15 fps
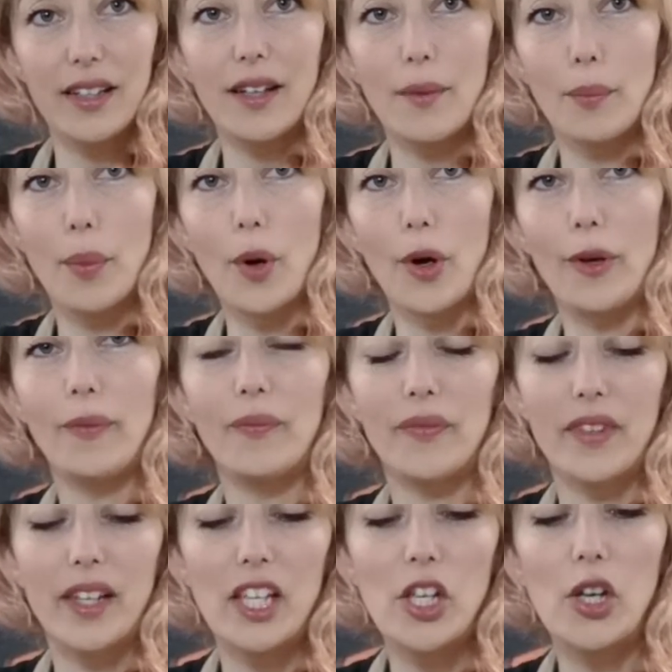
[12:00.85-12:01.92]
but
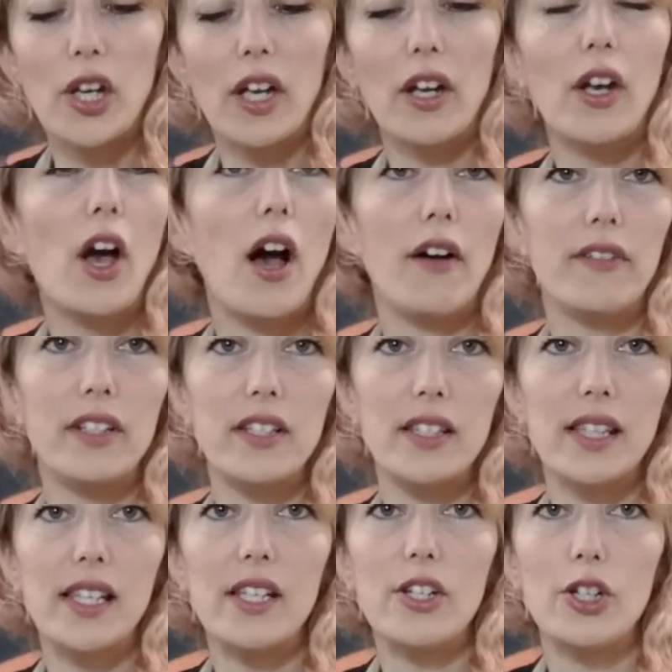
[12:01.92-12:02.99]
you can carve into
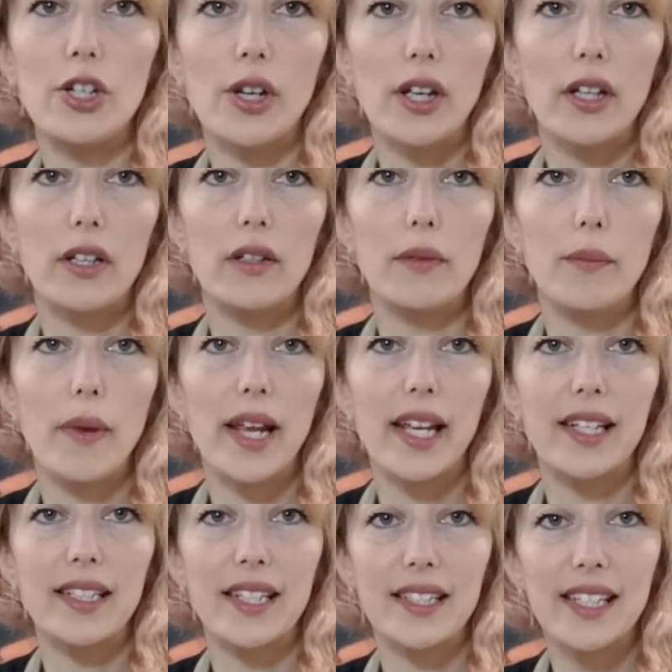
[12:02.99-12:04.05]
these, you can make
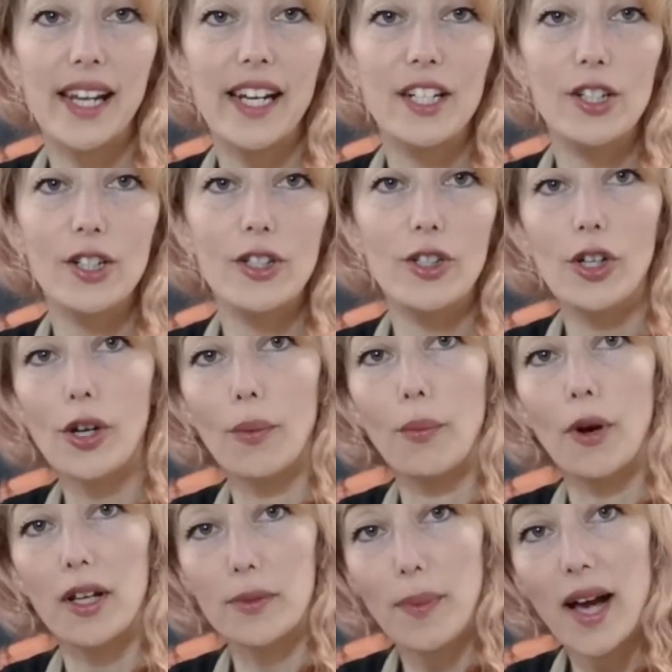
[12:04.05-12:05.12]
indentations, you can
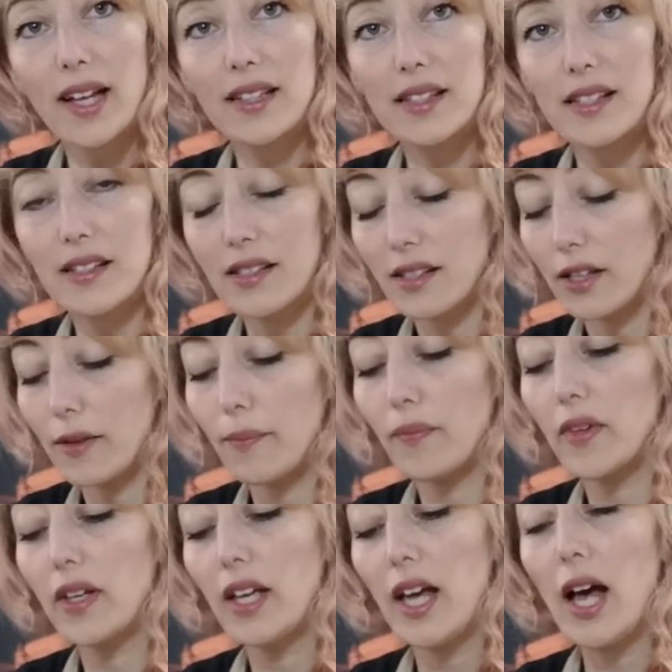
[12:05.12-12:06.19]
press patterns into them,
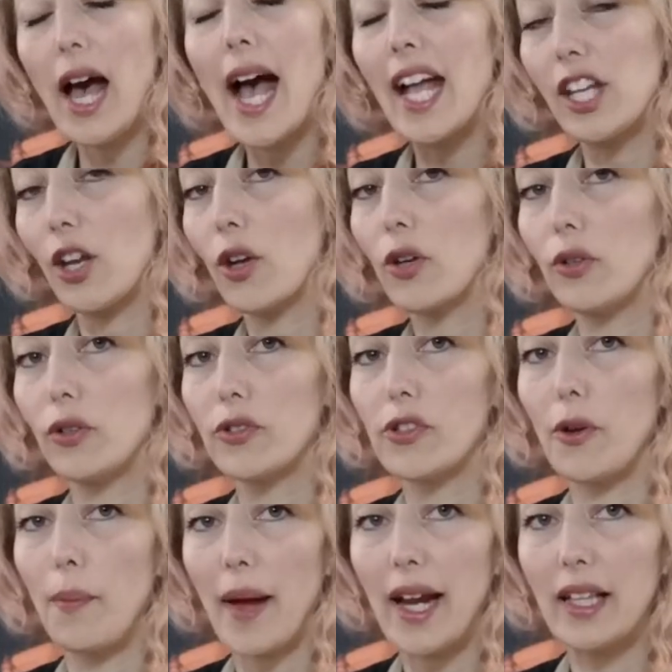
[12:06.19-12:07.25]
and you can
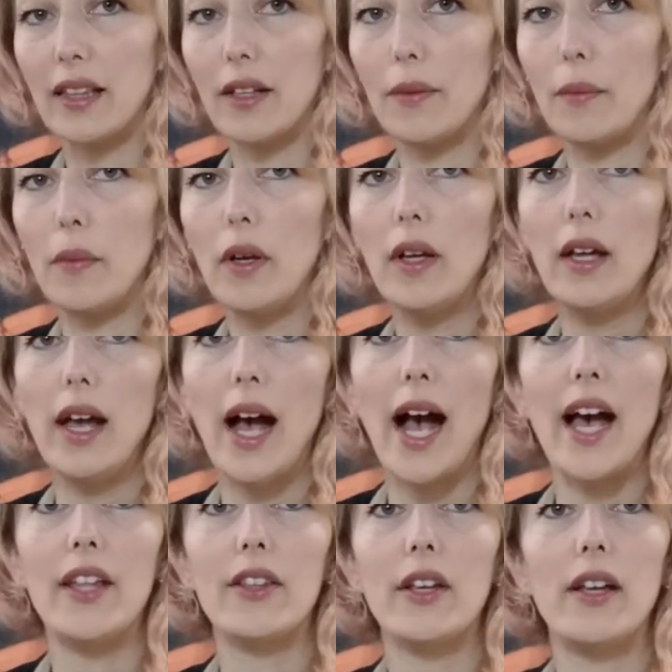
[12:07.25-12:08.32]
also paint them.
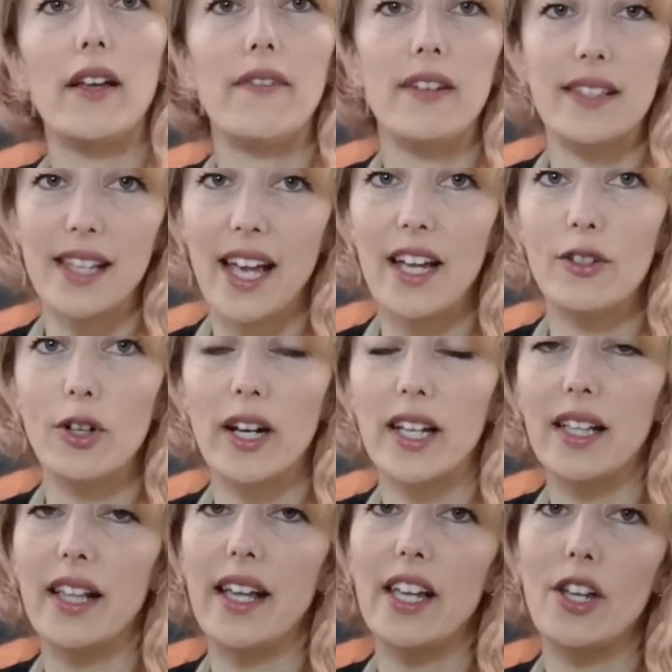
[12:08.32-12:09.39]
Either if it's air dry
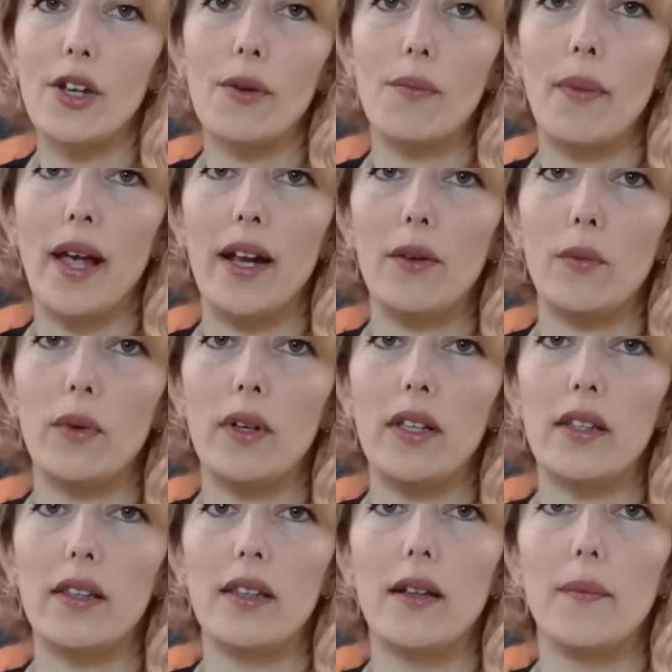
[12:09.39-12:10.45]
clay, you can paint
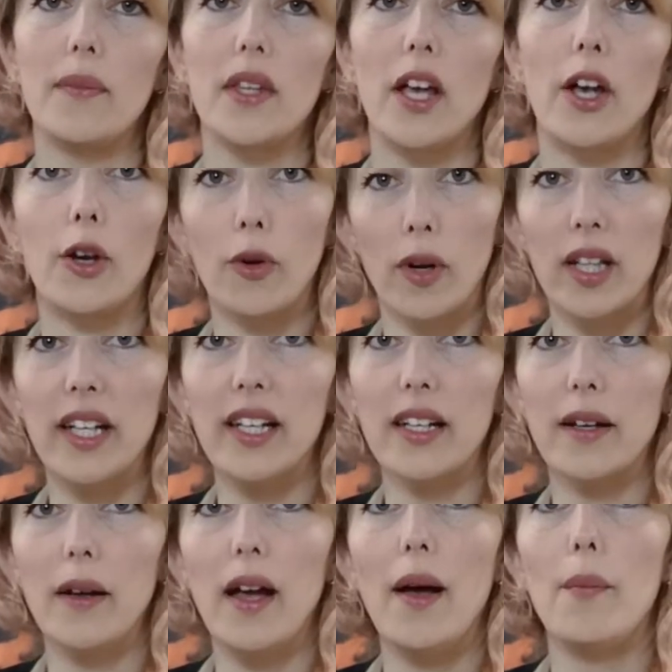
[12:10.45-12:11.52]
with acrylic
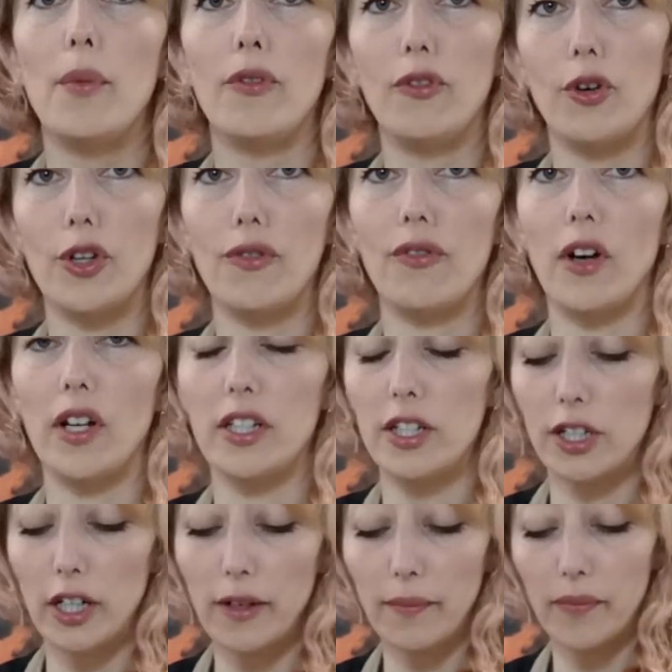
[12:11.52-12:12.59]
before you varnish
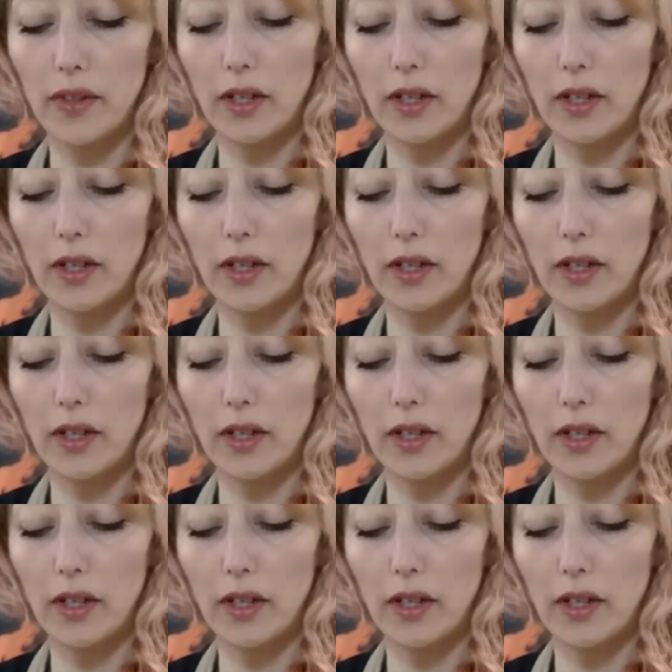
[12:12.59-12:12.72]
it,